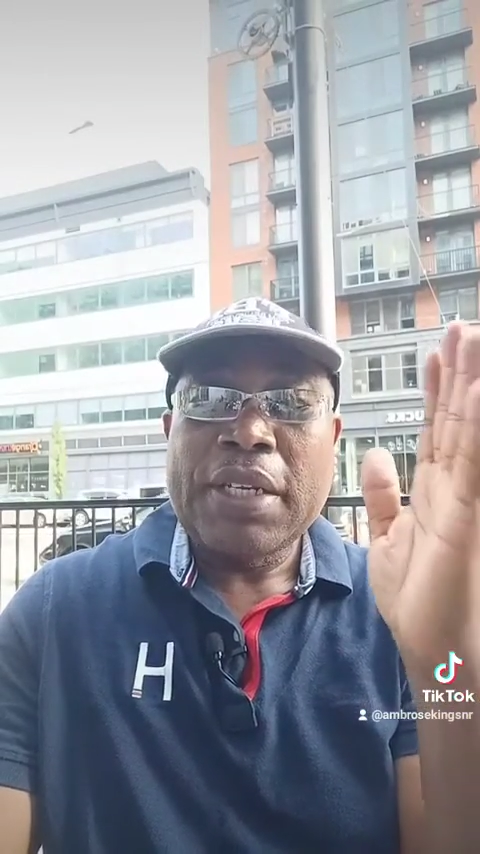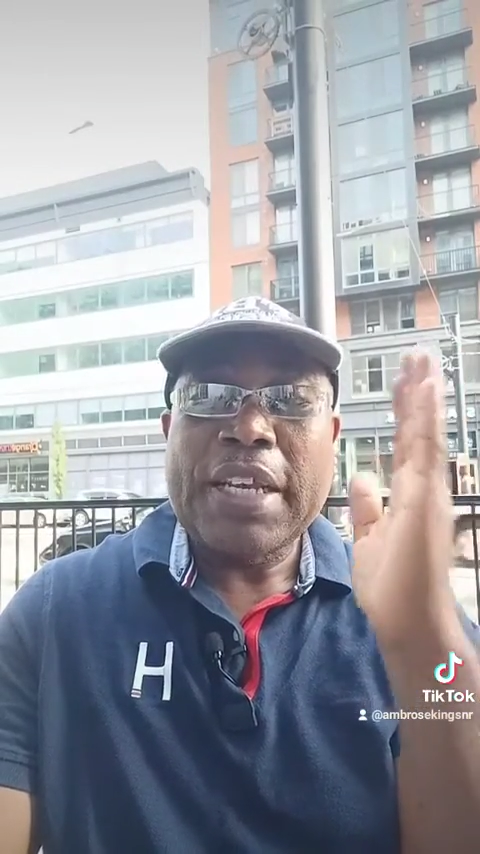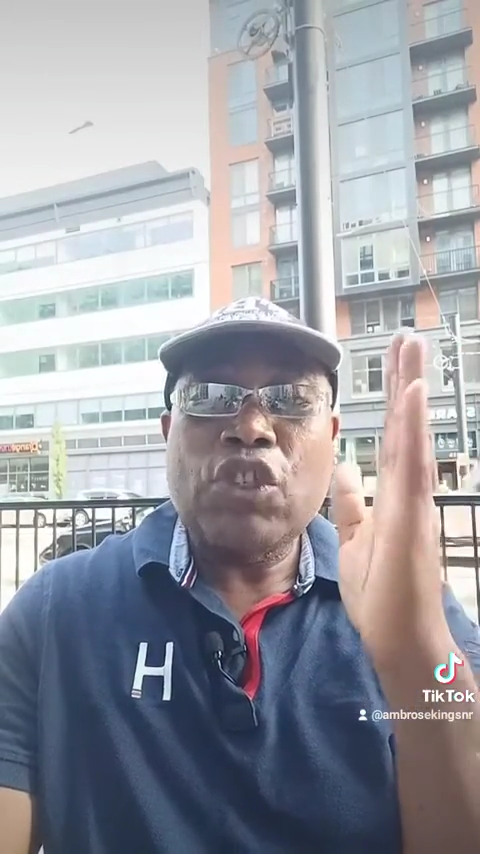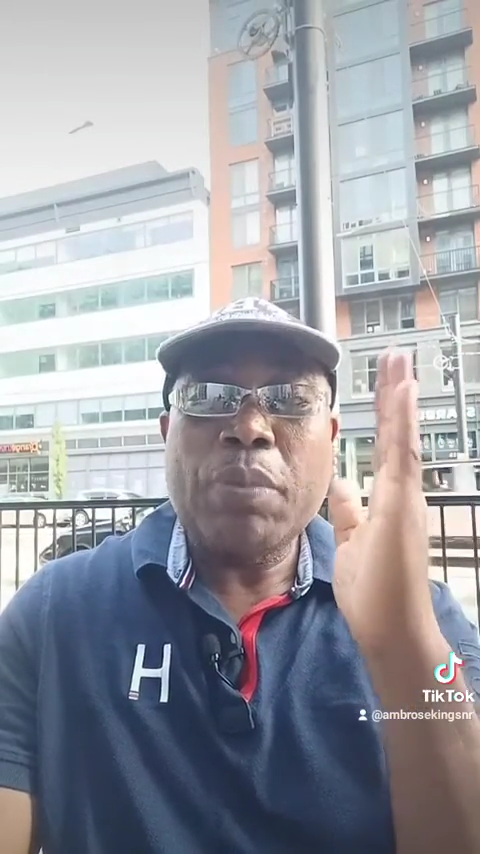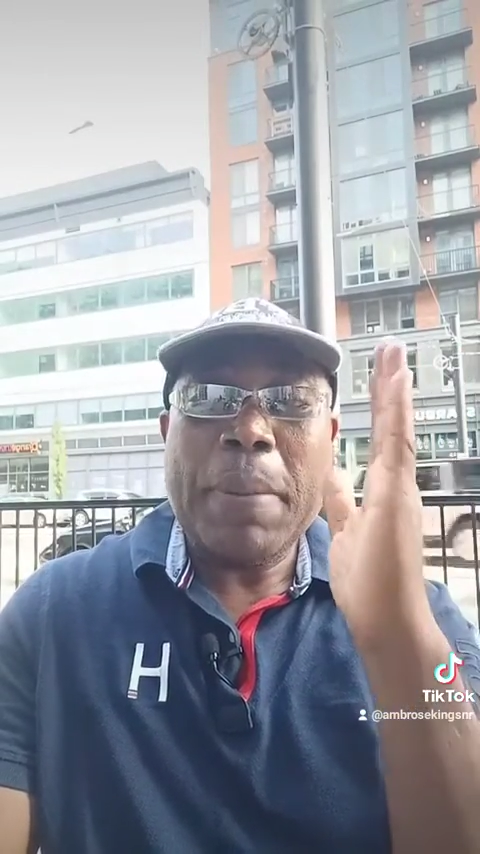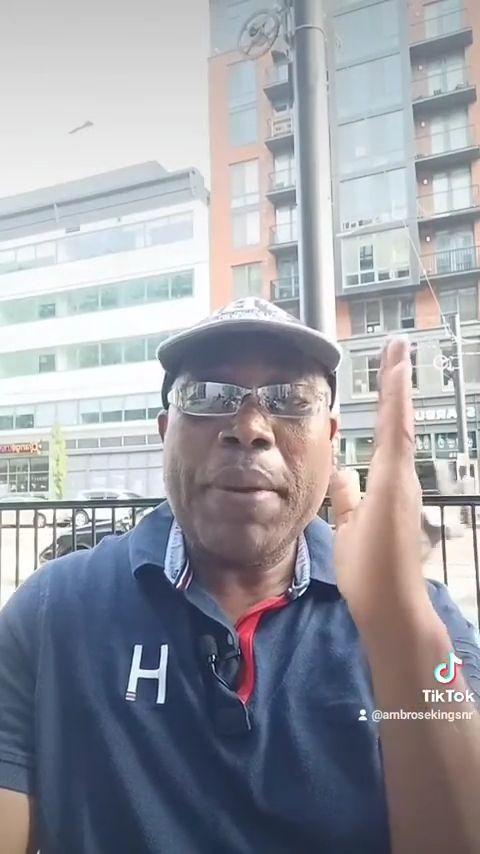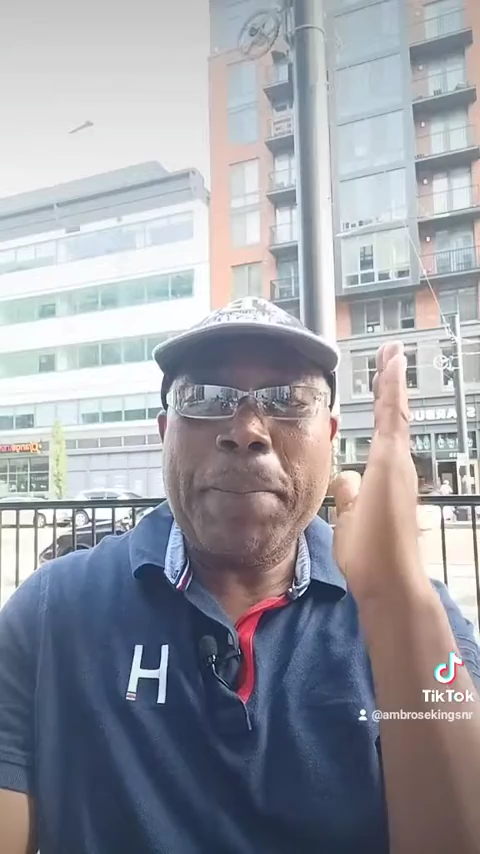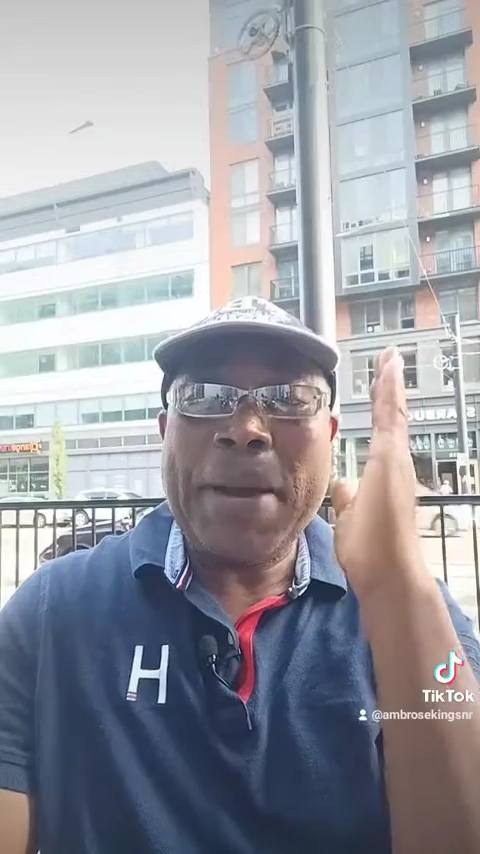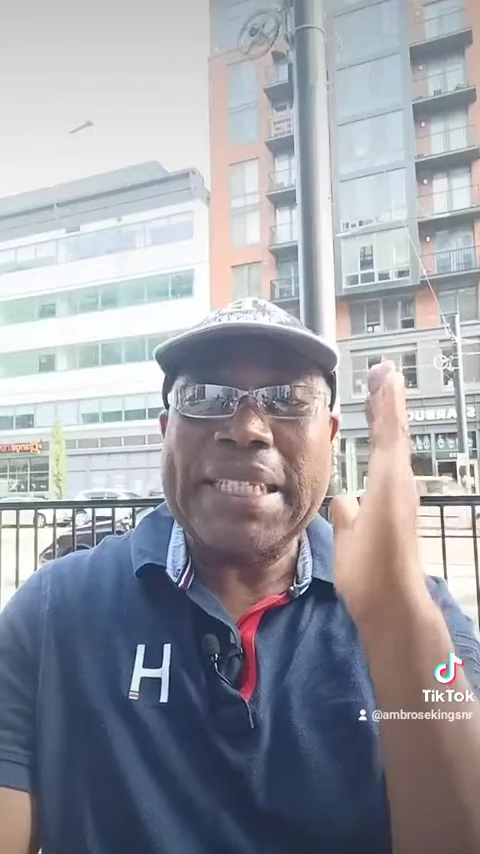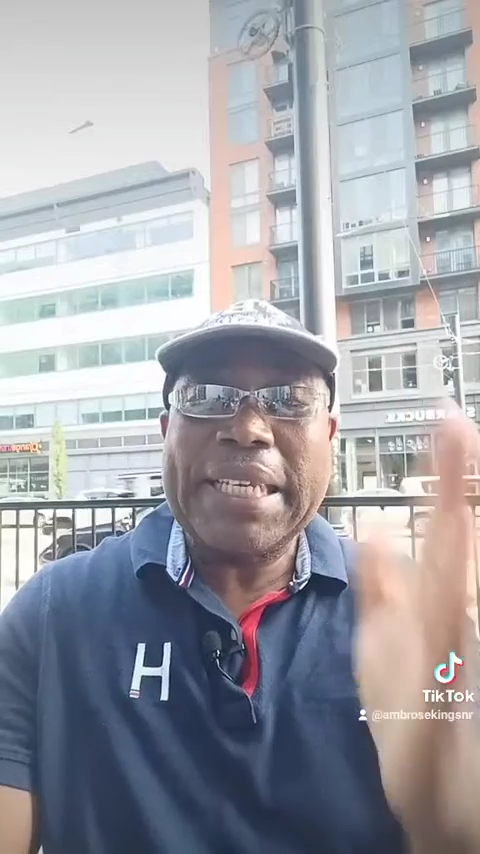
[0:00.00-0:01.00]
That you might be
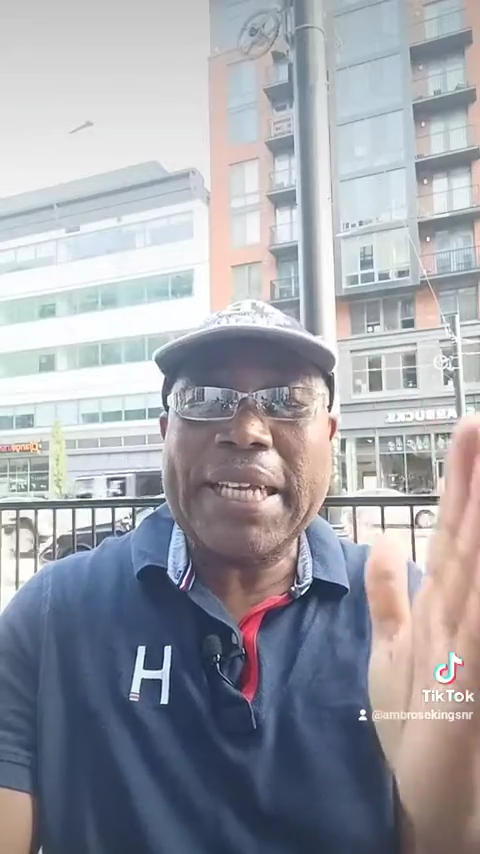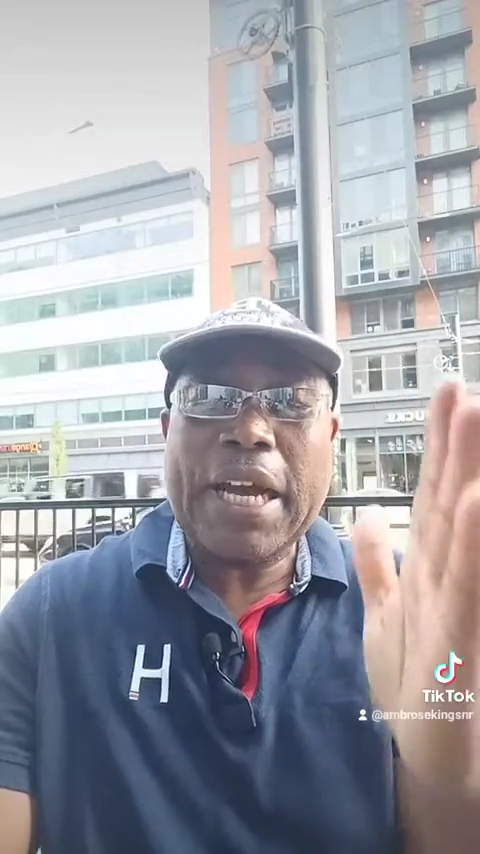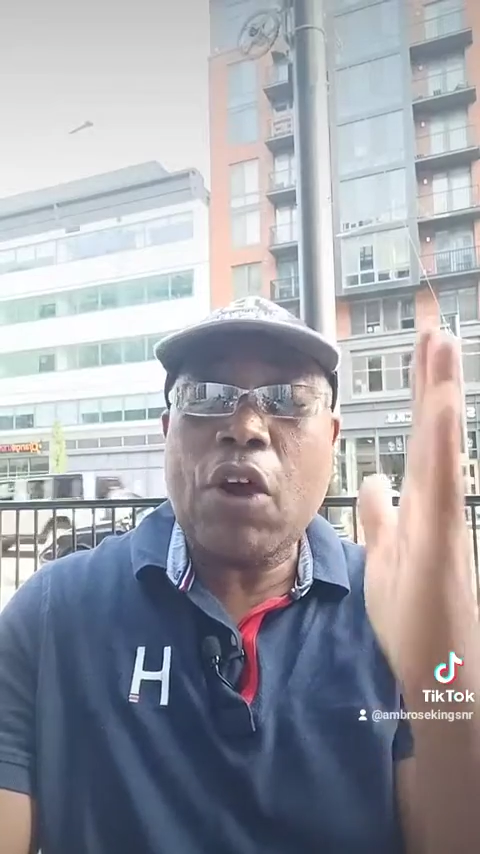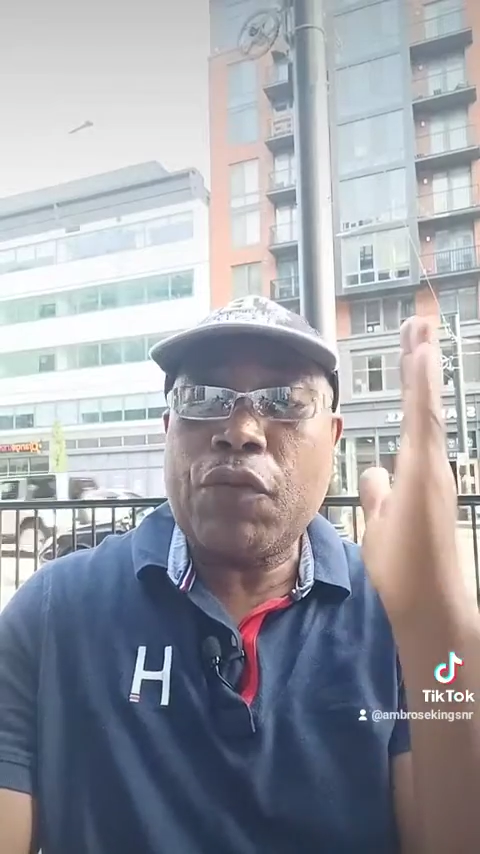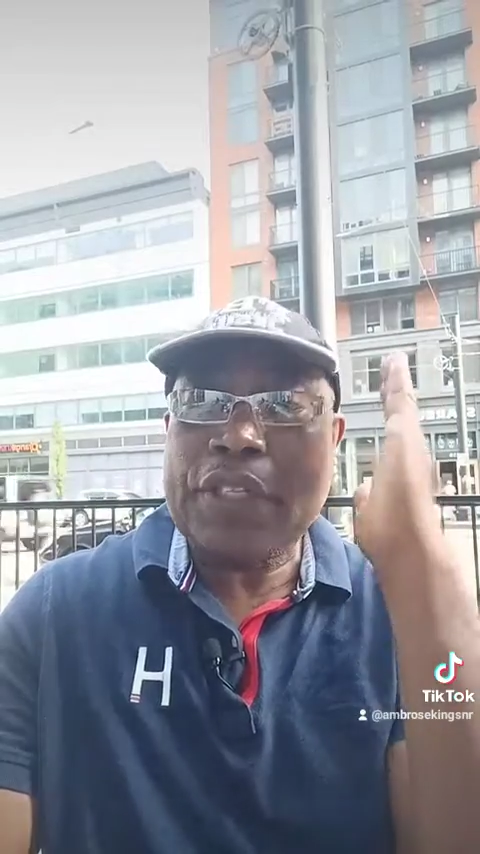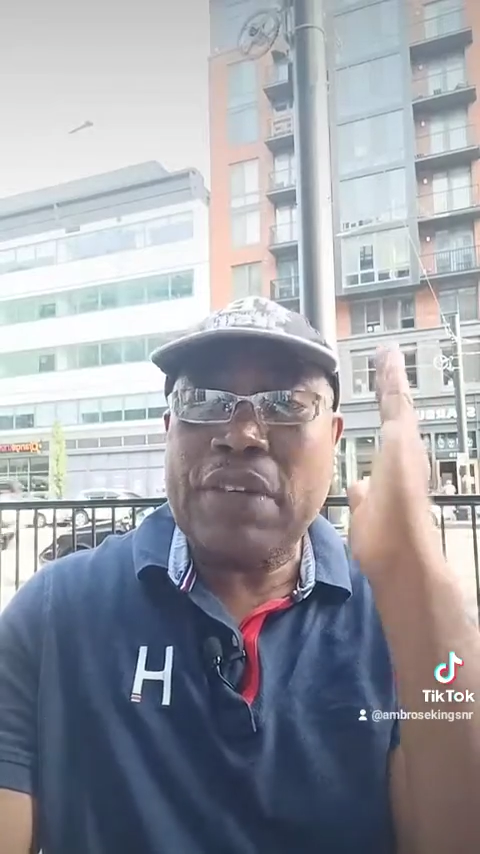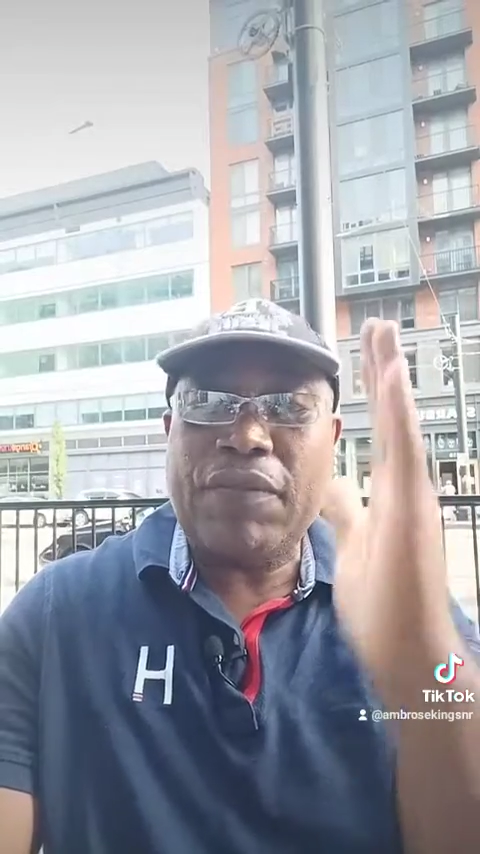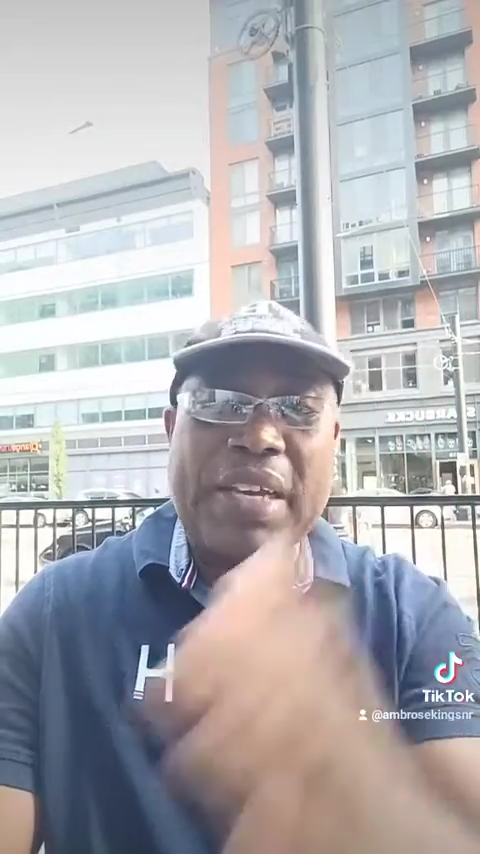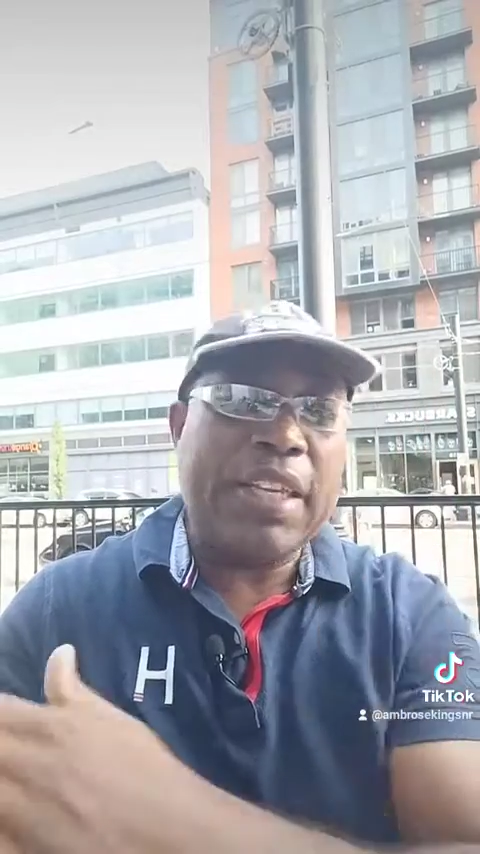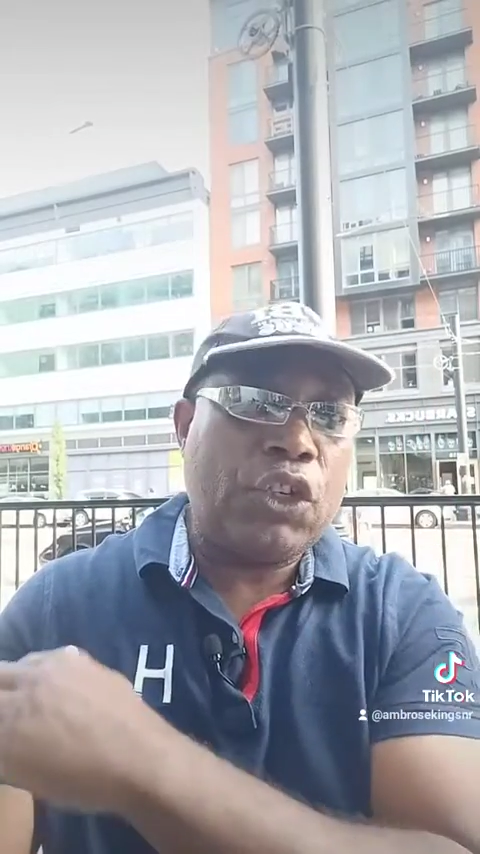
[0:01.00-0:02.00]
partaker of the
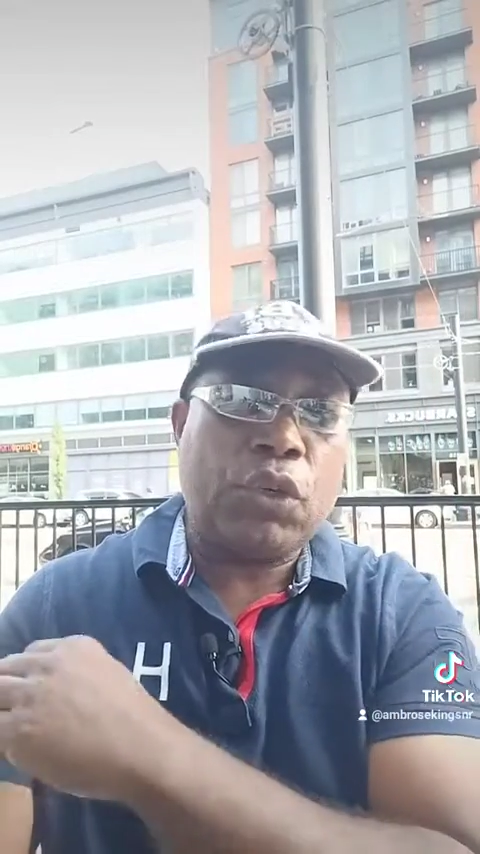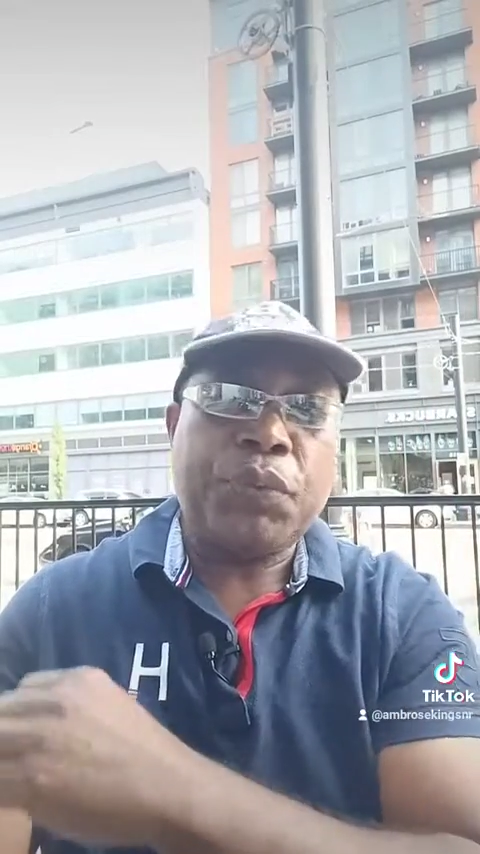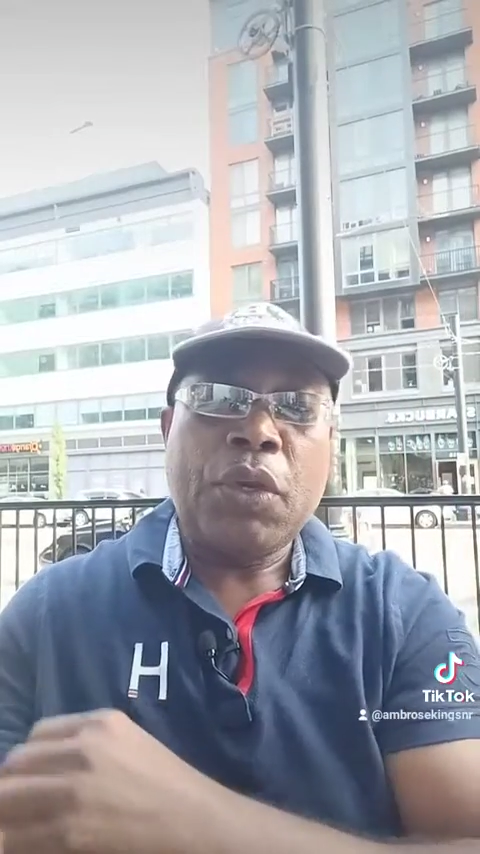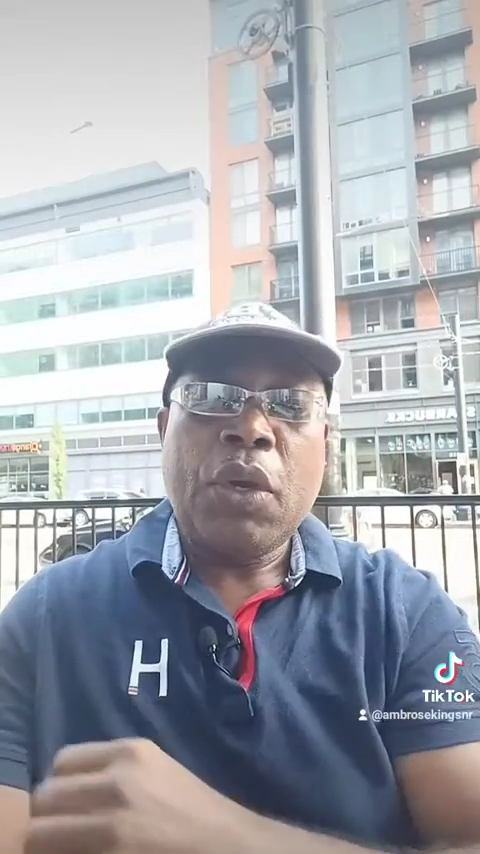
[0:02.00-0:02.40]
divine nature.